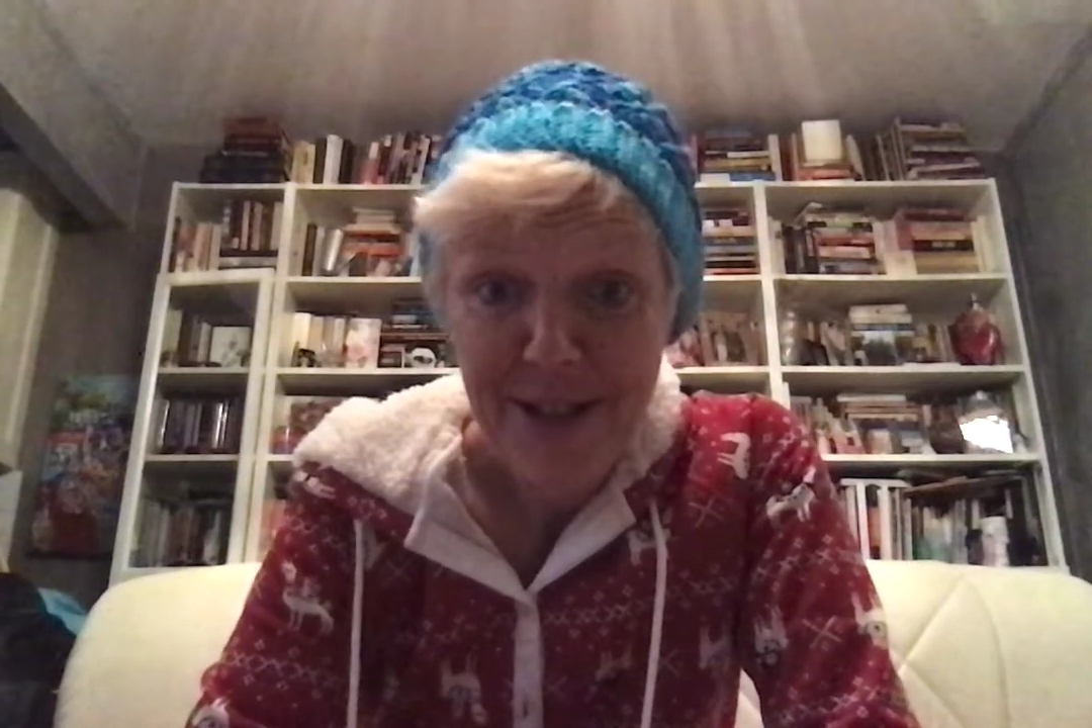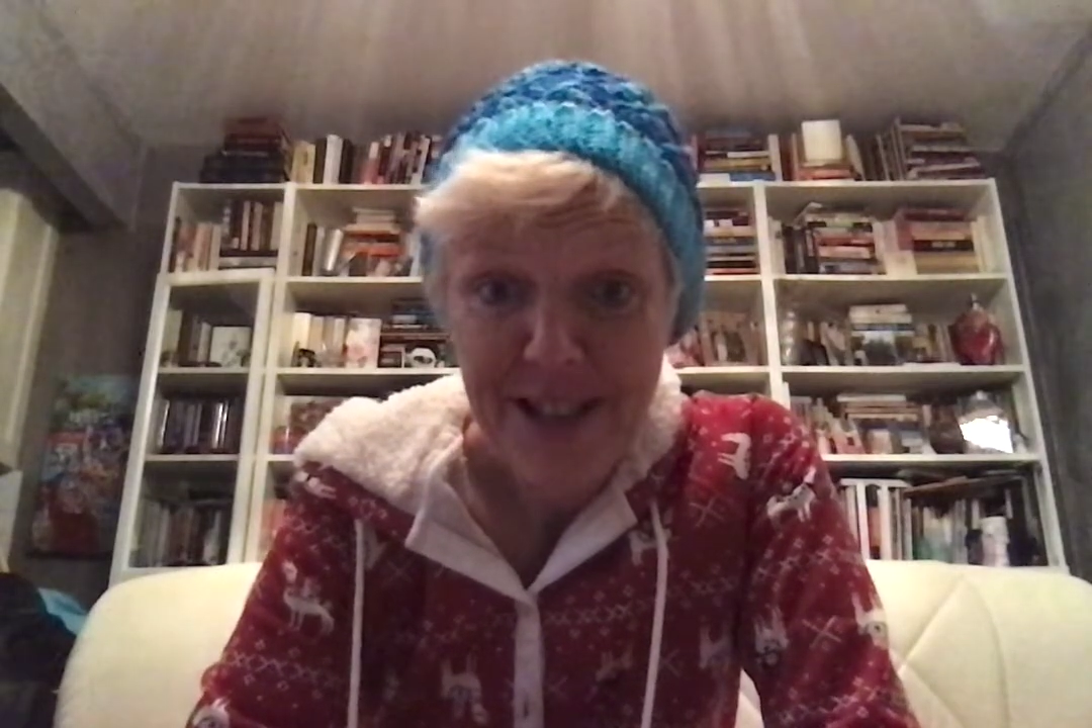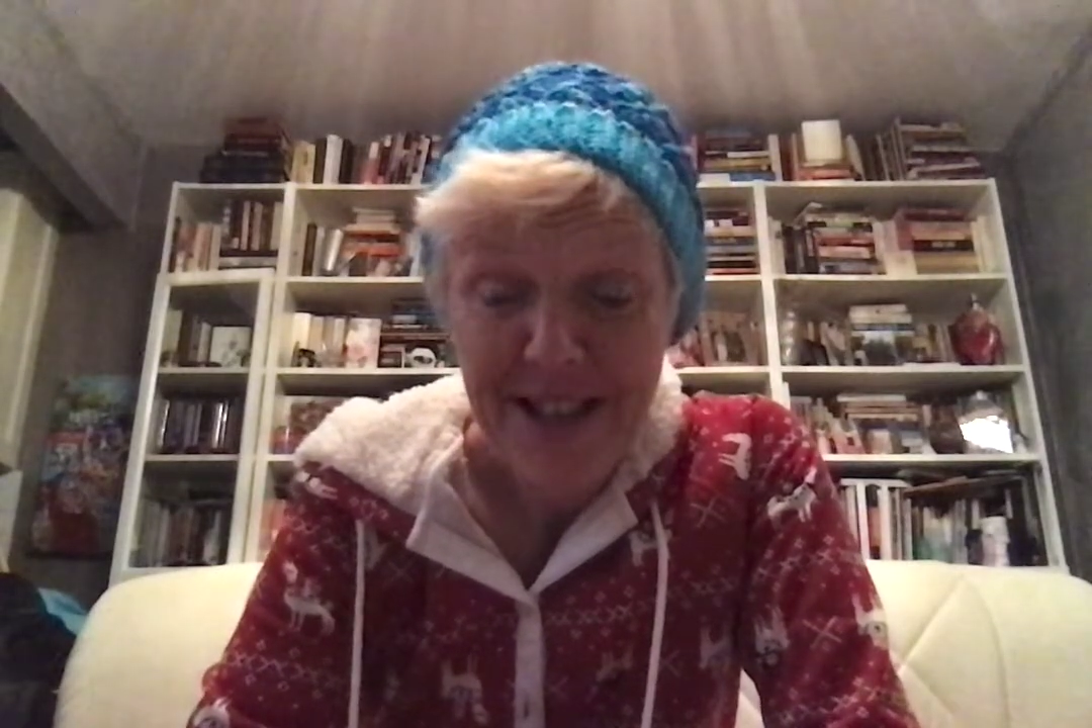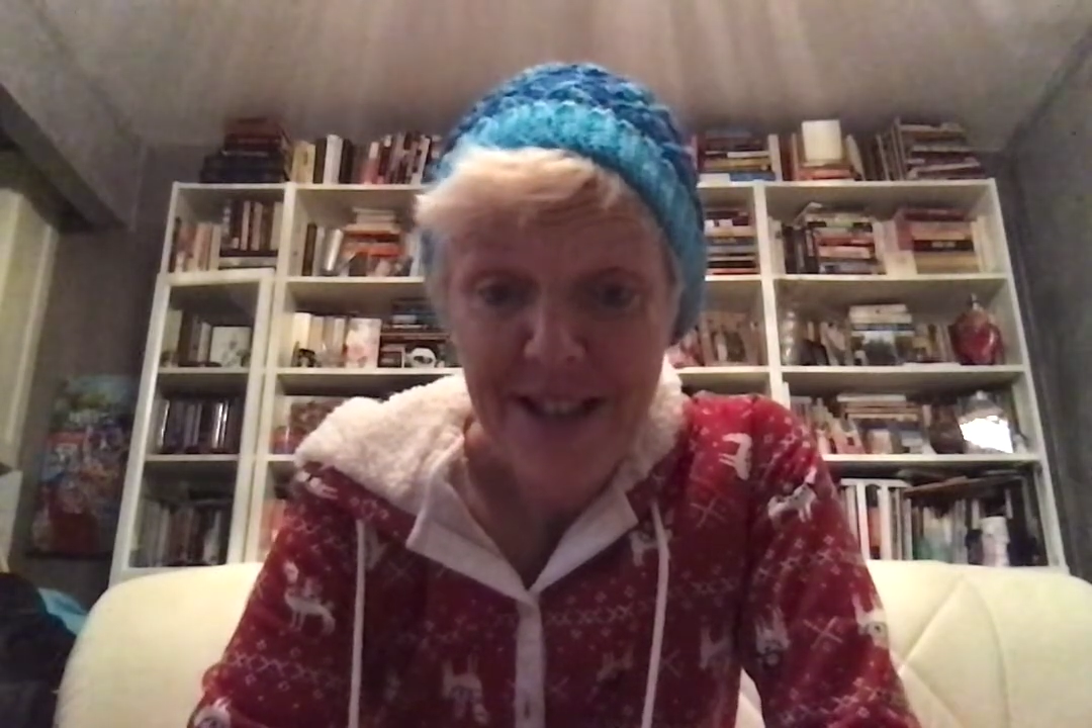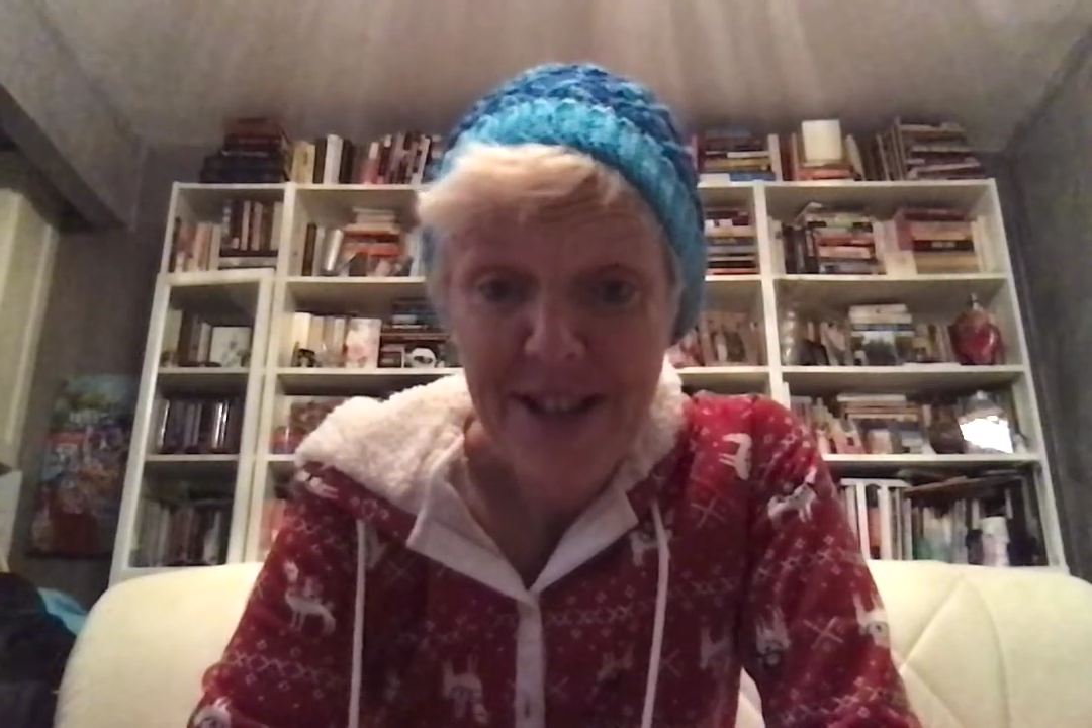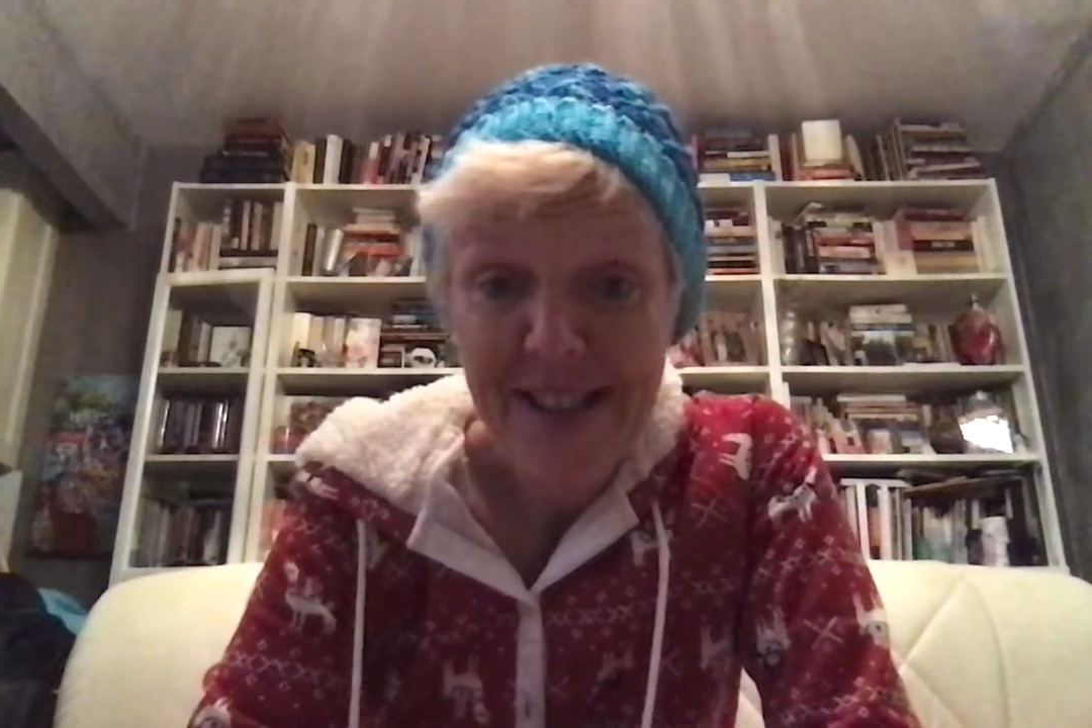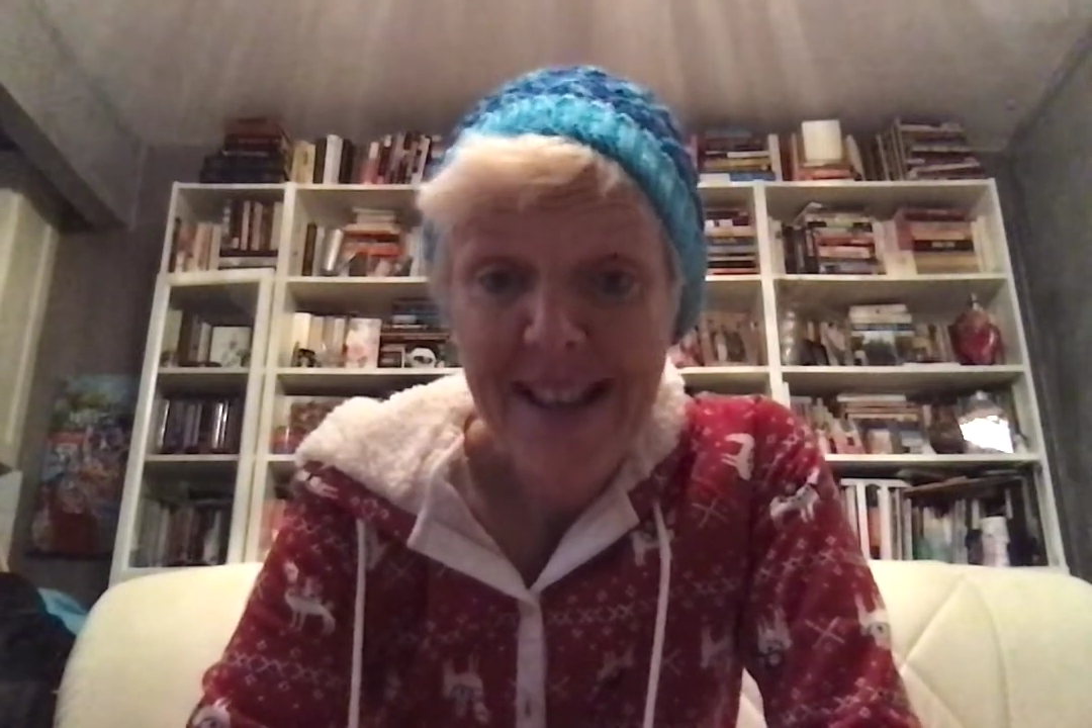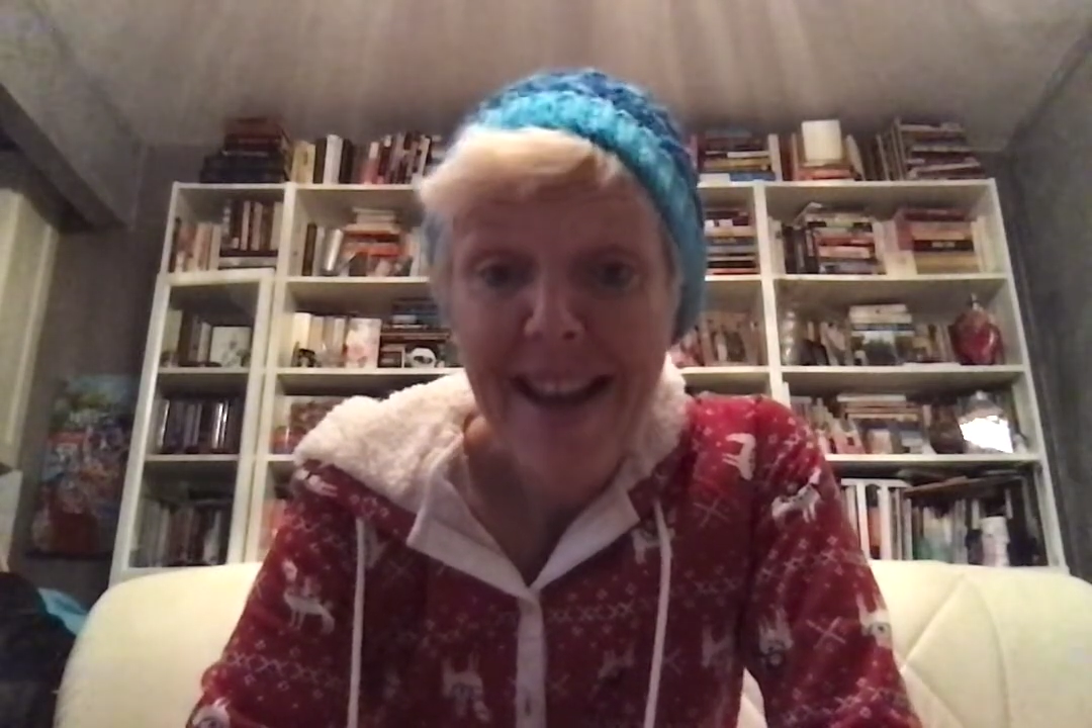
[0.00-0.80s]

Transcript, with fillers: challenges.